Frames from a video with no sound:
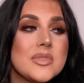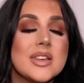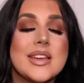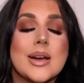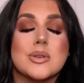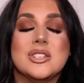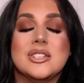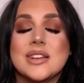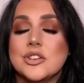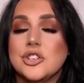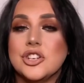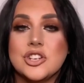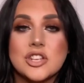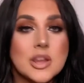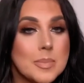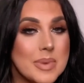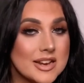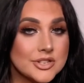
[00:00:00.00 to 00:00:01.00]
They will send you to
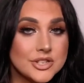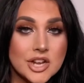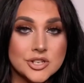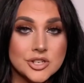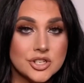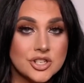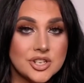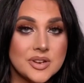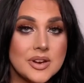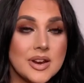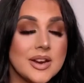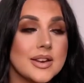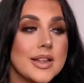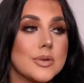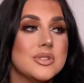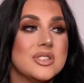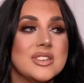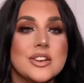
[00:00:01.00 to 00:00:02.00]
the best surgeons you need.
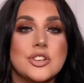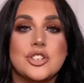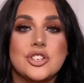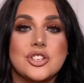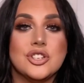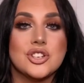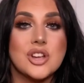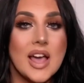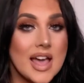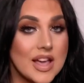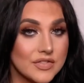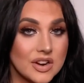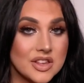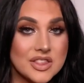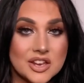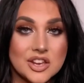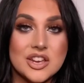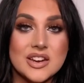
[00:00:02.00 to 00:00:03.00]
They'll send you to
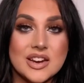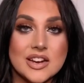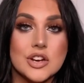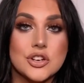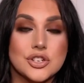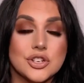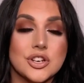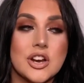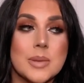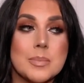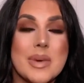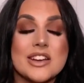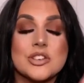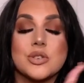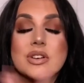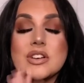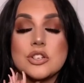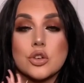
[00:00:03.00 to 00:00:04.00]
everything you need to do and make
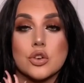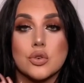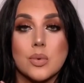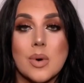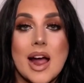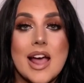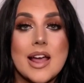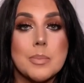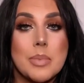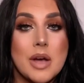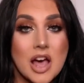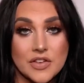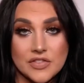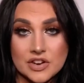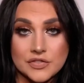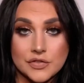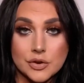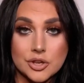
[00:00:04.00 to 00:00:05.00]
sure it's all right and
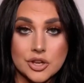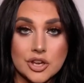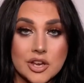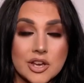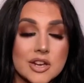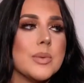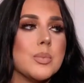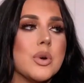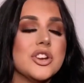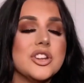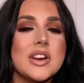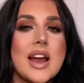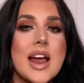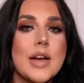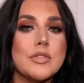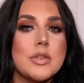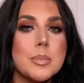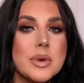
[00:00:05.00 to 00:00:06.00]
perfect for you. I want you to
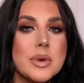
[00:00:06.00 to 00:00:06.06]
have the